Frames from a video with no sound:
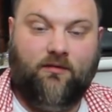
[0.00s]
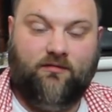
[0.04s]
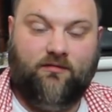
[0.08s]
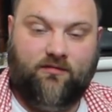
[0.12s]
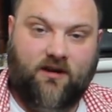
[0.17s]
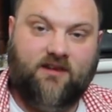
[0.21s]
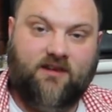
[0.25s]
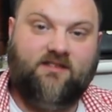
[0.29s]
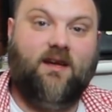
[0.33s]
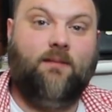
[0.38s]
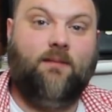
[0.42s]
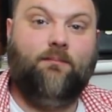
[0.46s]
For
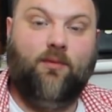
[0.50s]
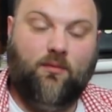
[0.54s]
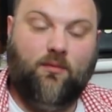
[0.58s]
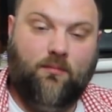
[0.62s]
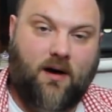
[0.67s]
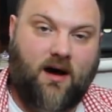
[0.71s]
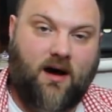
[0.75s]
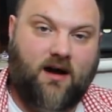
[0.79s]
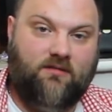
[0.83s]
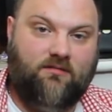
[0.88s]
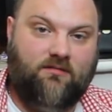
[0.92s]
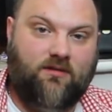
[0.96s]
example,
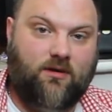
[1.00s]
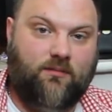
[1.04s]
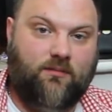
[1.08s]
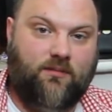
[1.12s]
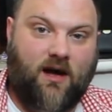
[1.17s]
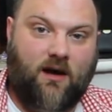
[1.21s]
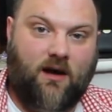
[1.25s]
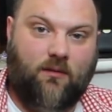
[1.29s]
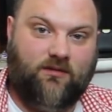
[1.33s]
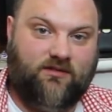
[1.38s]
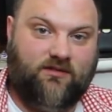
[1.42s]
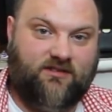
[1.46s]
my room that
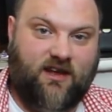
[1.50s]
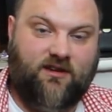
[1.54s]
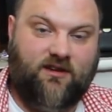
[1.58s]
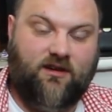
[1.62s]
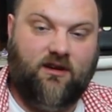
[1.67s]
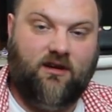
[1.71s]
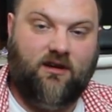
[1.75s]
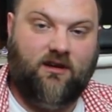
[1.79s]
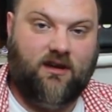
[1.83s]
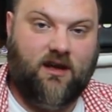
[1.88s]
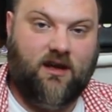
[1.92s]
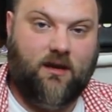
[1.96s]
I said
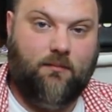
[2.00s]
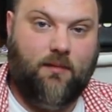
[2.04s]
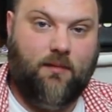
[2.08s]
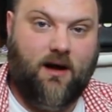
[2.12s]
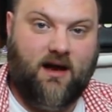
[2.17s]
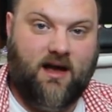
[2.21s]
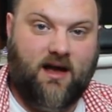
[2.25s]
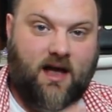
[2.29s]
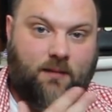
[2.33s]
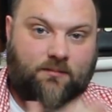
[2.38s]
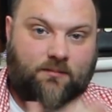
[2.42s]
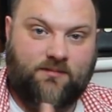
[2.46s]
earlier, my
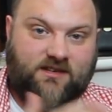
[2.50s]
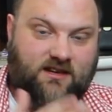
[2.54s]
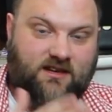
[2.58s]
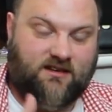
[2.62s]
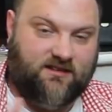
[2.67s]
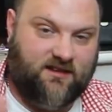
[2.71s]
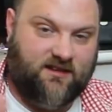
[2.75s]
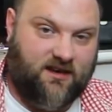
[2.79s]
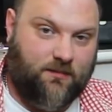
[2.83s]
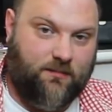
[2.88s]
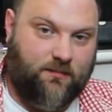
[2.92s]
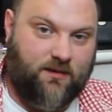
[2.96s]

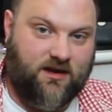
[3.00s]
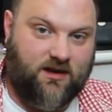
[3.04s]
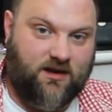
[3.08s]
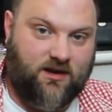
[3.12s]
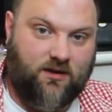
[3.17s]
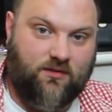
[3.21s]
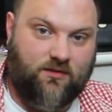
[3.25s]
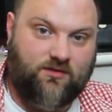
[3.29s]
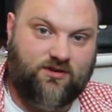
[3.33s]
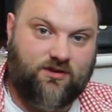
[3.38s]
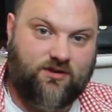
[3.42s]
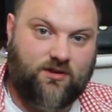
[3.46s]
M6EB
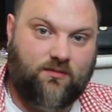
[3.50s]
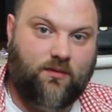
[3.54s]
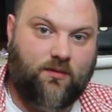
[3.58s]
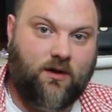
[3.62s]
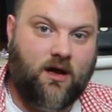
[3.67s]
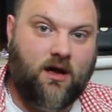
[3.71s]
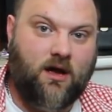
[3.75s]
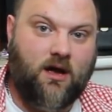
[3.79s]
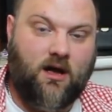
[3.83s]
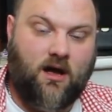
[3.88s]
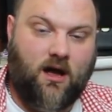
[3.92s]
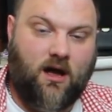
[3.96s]
YouTube
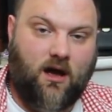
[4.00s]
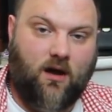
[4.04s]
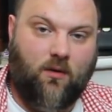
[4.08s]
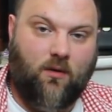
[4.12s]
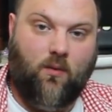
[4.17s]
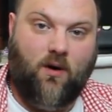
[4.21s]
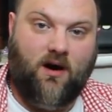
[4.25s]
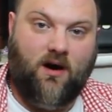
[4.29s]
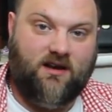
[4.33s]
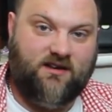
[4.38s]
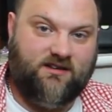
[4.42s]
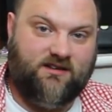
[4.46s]

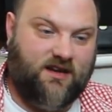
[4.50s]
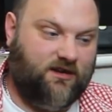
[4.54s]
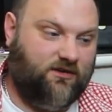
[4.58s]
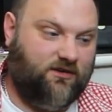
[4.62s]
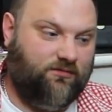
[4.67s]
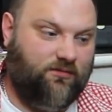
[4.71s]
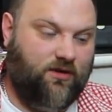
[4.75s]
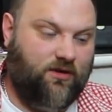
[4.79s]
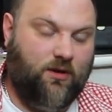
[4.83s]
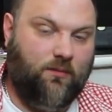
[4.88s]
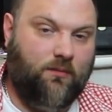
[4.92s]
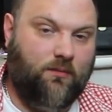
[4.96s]
WiseX
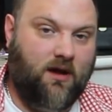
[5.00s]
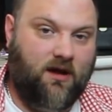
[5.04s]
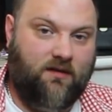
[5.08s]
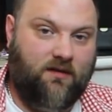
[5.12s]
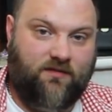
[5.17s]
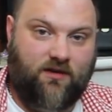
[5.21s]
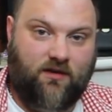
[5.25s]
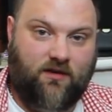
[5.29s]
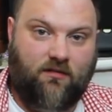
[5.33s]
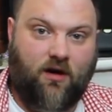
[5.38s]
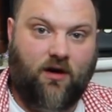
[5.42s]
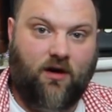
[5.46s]
room, if
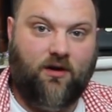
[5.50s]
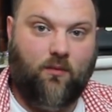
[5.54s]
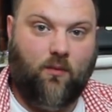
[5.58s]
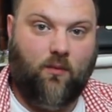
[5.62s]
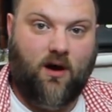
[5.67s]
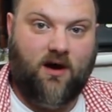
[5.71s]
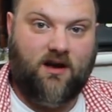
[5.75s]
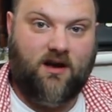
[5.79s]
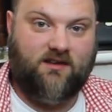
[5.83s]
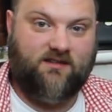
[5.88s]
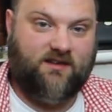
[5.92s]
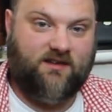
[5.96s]
you're on a
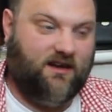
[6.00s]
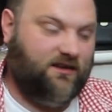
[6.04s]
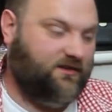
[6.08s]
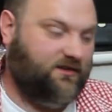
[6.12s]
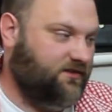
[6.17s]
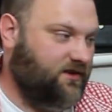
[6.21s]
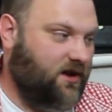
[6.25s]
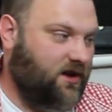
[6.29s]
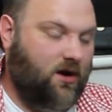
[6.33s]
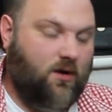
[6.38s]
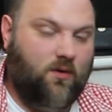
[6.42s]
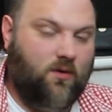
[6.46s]
WiseX
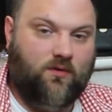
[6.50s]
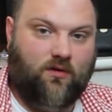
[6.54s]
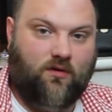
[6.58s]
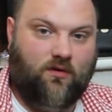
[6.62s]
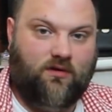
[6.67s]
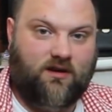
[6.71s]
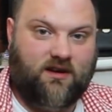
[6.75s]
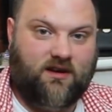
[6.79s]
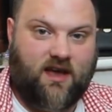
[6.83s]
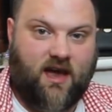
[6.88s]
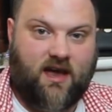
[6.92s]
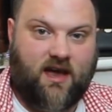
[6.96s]
node
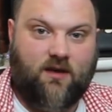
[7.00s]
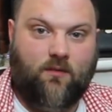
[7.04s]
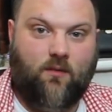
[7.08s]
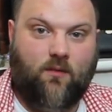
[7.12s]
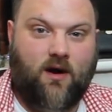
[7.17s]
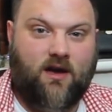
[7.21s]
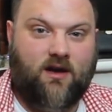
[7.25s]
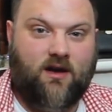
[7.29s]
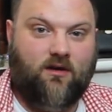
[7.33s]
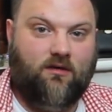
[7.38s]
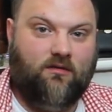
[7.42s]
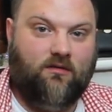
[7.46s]
or a
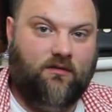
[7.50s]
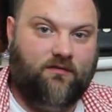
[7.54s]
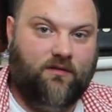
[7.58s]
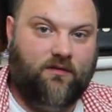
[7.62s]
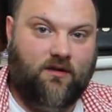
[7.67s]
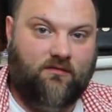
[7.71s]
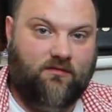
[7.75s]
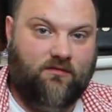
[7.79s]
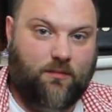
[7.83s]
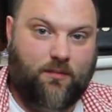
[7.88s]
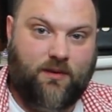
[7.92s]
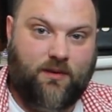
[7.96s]
gateway or
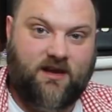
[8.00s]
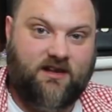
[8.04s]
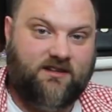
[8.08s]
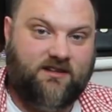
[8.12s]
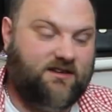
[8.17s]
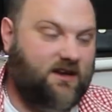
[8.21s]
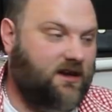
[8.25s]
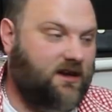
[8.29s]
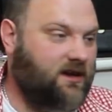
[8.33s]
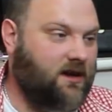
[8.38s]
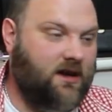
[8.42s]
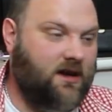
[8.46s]
a
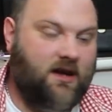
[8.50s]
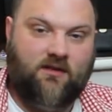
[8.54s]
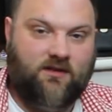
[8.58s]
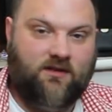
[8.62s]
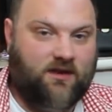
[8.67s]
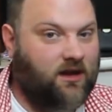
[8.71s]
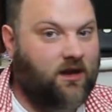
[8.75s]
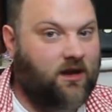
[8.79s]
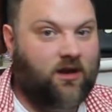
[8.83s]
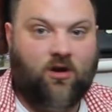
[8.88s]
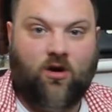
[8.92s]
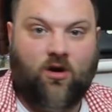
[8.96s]
repeater,
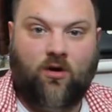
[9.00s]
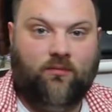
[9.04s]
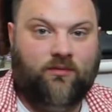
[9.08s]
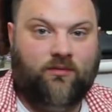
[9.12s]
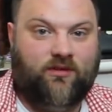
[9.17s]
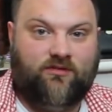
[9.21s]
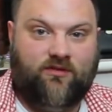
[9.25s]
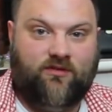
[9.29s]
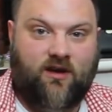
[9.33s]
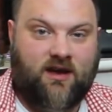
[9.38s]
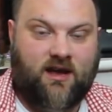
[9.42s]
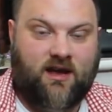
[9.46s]
you can come
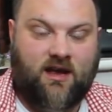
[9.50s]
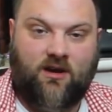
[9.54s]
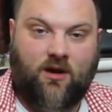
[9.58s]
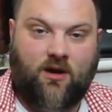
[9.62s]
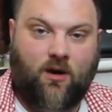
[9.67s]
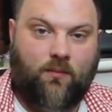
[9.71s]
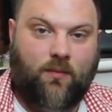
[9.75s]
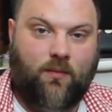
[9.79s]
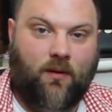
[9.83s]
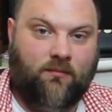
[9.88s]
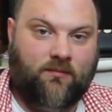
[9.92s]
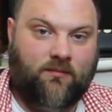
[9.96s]
straight in, no
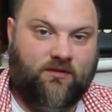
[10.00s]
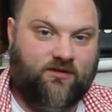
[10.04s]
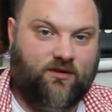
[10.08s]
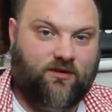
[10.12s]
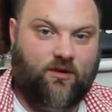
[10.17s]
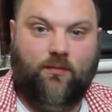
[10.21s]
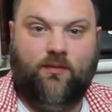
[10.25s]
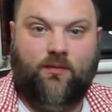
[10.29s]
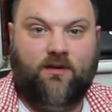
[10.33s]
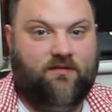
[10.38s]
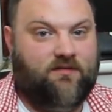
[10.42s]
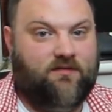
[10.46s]
problem at all.
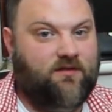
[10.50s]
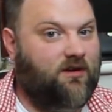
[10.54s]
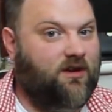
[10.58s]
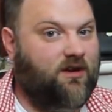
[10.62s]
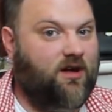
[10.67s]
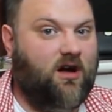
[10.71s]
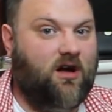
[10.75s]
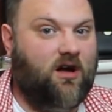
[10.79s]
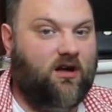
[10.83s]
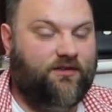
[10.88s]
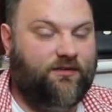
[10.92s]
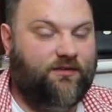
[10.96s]
But if you're on a
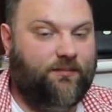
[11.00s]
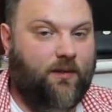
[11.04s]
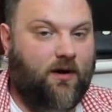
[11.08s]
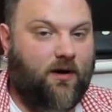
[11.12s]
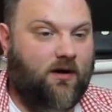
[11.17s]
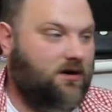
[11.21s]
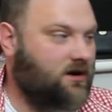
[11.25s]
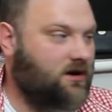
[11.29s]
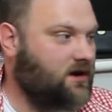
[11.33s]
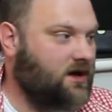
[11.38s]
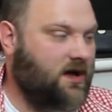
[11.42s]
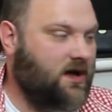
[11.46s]

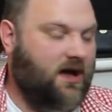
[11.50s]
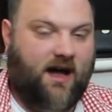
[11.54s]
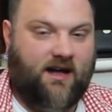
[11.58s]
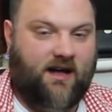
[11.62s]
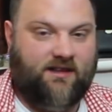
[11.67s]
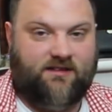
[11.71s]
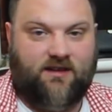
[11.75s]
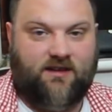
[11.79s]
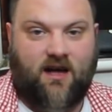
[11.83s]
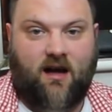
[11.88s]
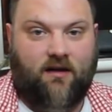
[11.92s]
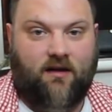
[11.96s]
hotspot,
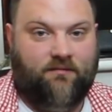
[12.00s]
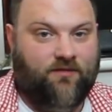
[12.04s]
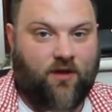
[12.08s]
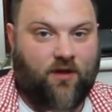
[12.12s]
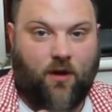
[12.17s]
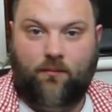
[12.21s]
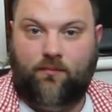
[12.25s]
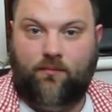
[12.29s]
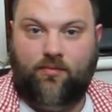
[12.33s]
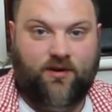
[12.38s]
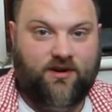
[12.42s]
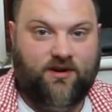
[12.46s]
as I've
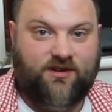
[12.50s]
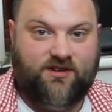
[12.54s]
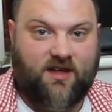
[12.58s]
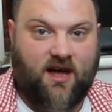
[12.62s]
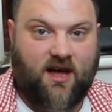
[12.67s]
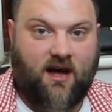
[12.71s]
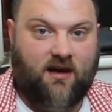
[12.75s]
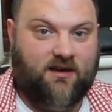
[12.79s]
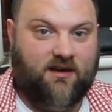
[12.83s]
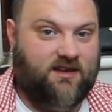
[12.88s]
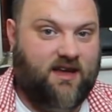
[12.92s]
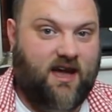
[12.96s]
not bridged
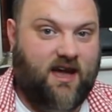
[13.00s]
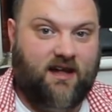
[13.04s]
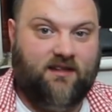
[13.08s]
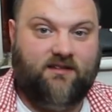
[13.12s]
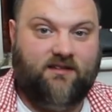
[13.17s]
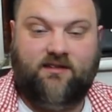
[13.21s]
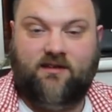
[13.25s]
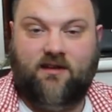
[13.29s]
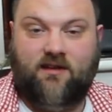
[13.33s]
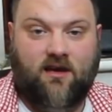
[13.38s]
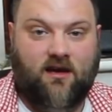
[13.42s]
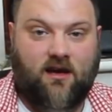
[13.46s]
that
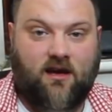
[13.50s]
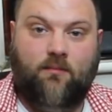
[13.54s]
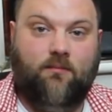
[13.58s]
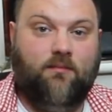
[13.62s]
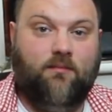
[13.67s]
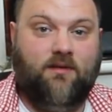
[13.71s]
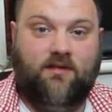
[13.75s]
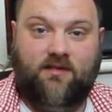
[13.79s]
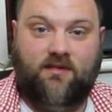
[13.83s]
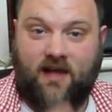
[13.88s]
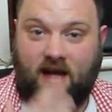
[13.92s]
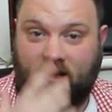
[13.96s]
yet,
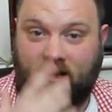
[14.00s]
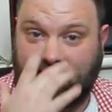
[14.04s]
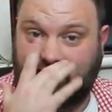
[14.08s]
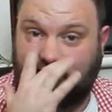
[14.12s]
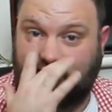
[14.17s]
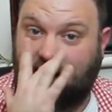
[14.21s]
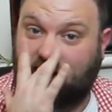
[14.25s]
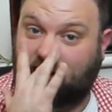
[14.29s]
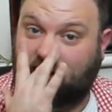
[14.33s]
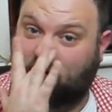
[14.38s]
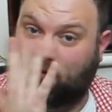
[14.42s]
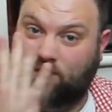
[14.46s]

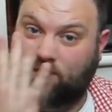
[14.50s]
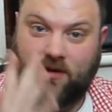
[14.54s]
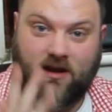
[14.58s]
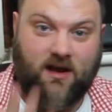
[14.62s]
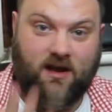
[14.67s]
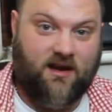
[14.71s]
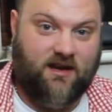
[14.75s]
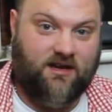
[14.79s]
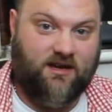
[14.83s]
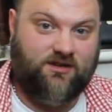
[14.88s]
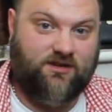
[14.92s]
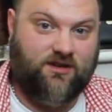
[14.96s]
that could be
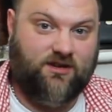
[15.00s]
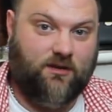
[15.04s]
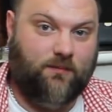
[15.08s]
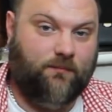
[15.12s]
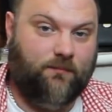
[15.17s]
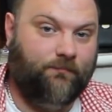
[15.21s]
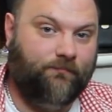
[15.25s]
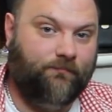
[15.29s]
an issue.